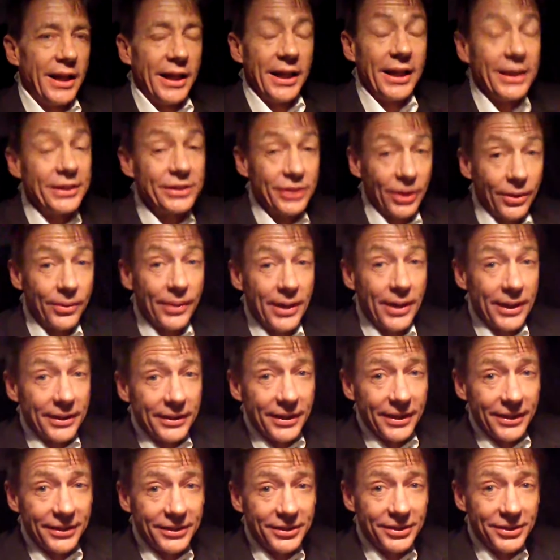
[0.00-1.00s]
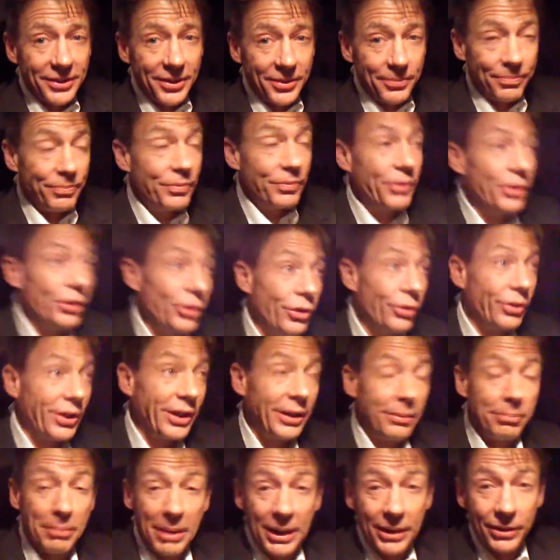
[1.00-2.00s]
it's horrendous. You
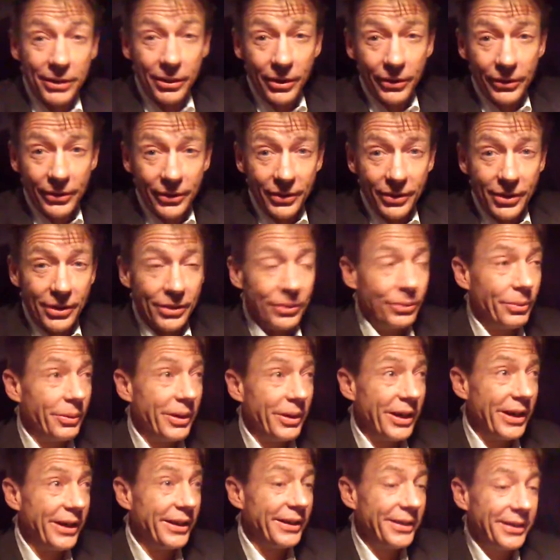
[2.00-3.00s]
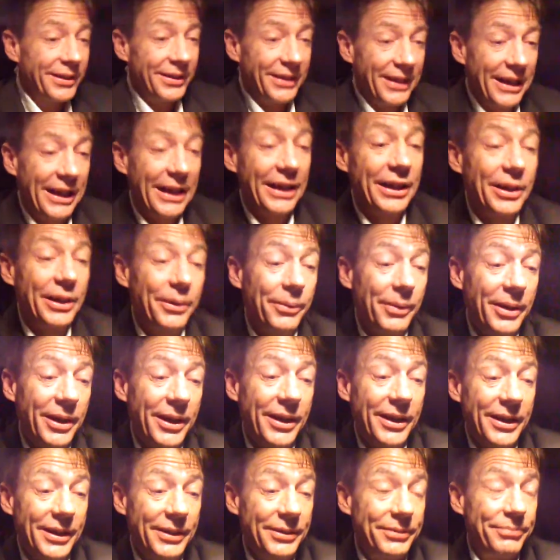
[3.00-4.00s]
think men go their own way?
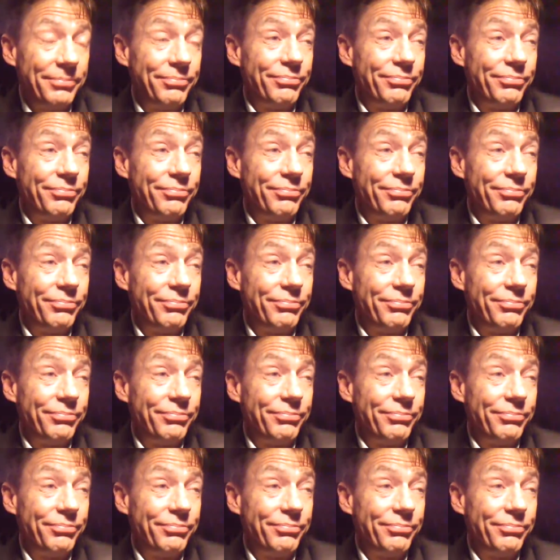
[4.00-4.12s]
Anyway,